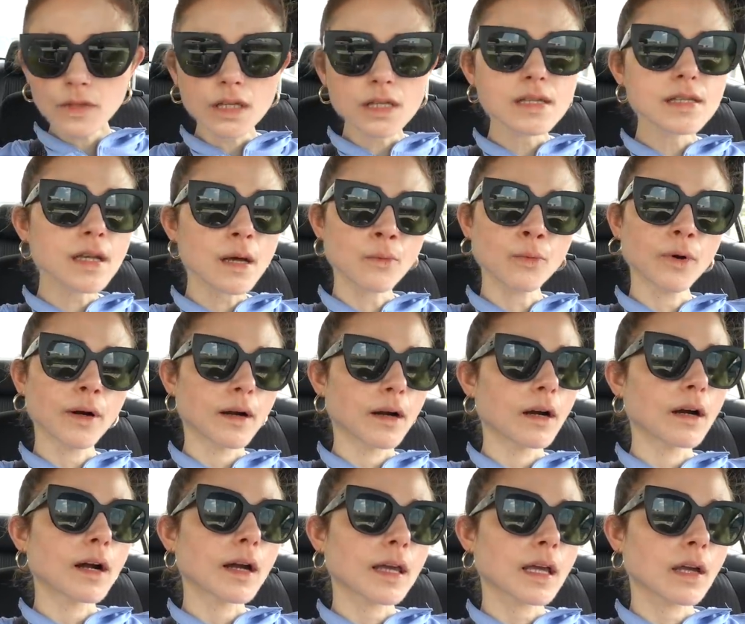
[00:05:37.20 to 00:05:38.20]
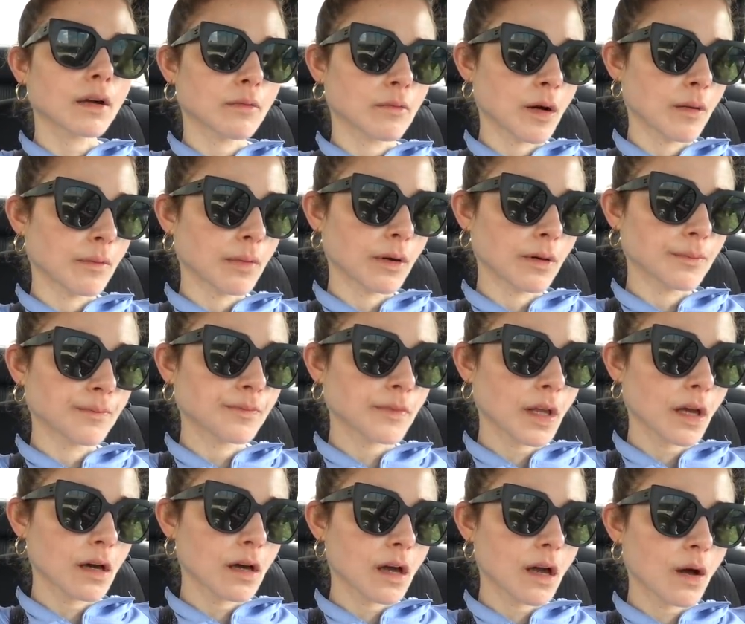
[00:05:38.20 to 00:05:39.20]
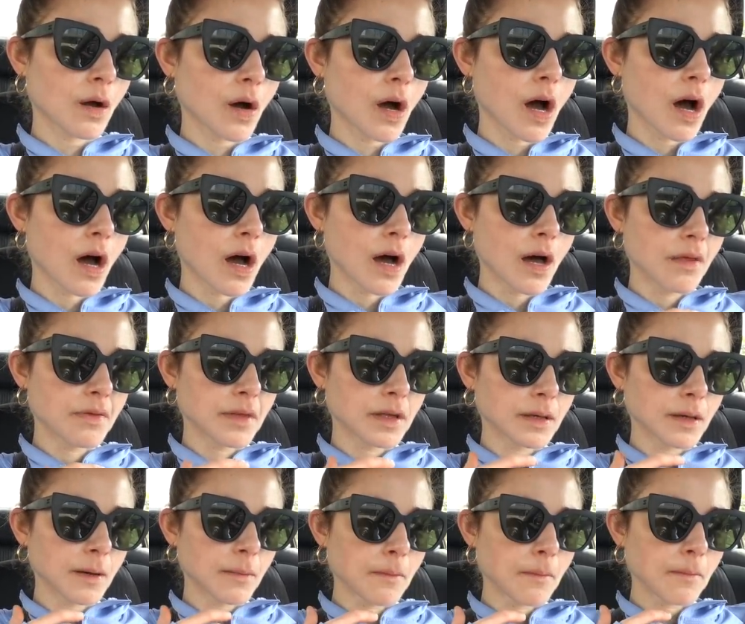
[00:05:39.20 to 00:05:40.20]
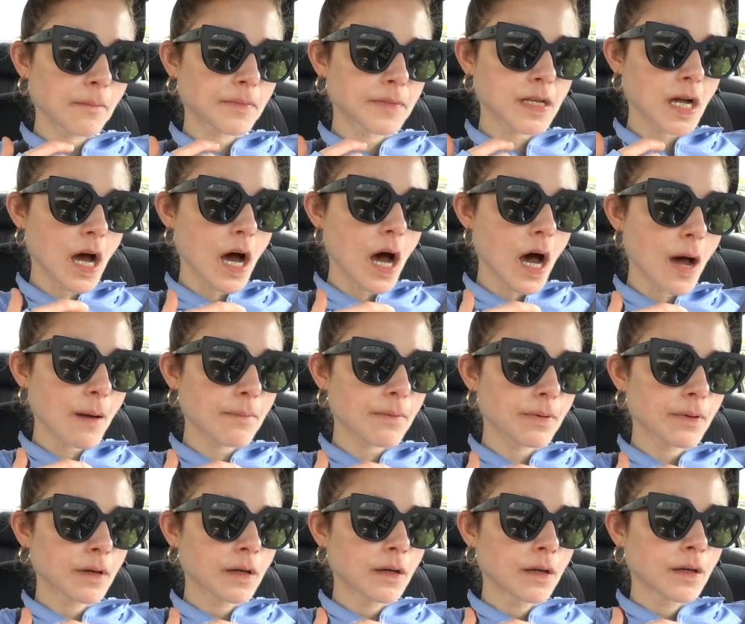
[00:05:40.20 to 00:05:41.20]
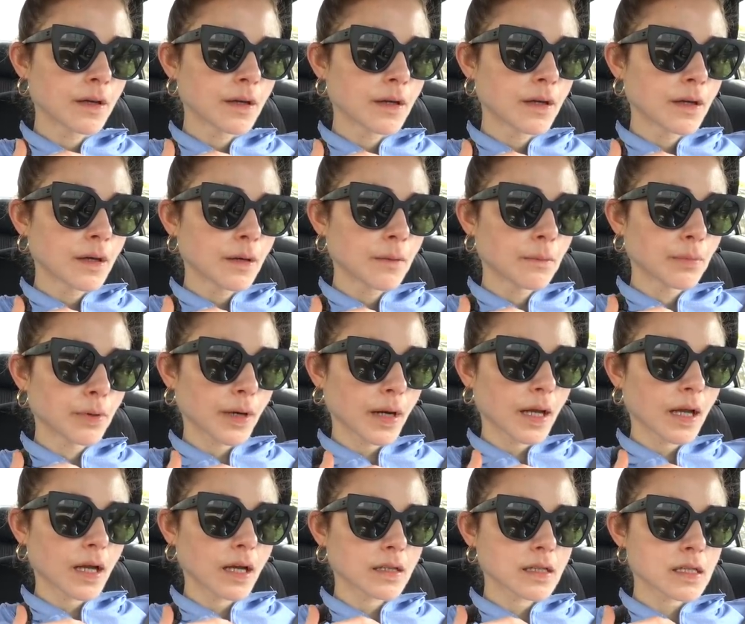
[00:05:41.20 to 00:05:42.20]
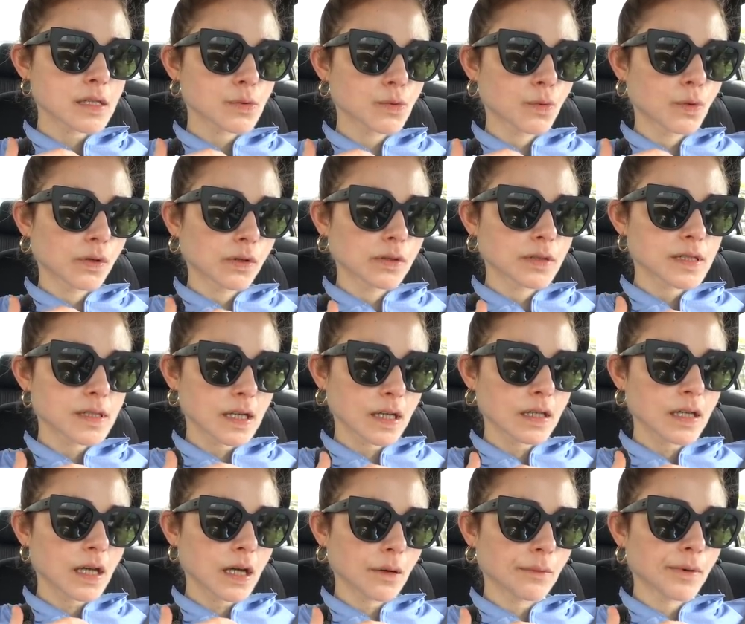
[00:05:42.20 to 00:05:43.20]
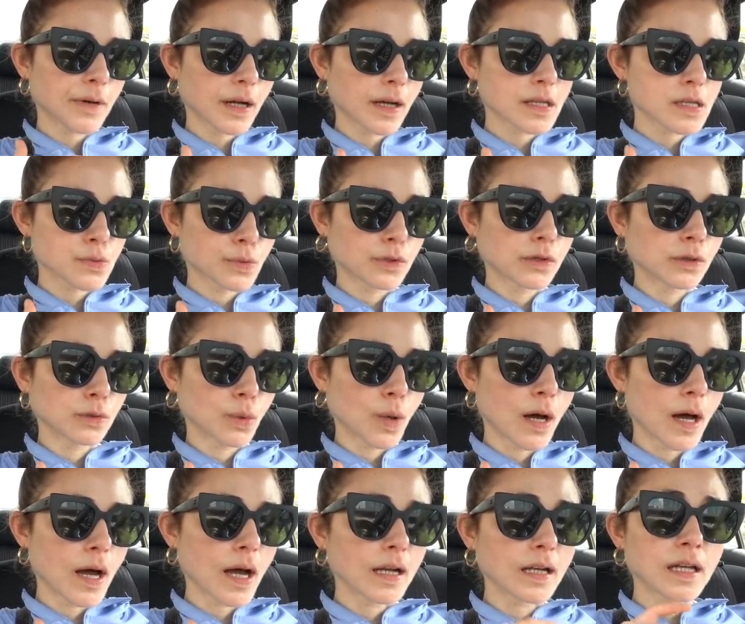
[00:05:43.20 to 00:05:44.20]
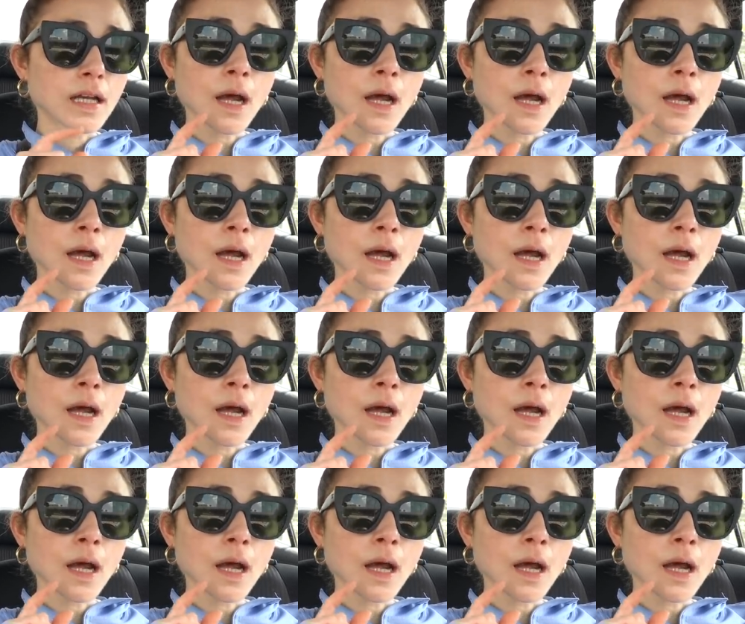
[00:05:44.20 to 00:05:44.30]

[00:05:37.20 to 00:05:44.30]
somewhere, I can't remember, on the top brands, skincare brands worldwide.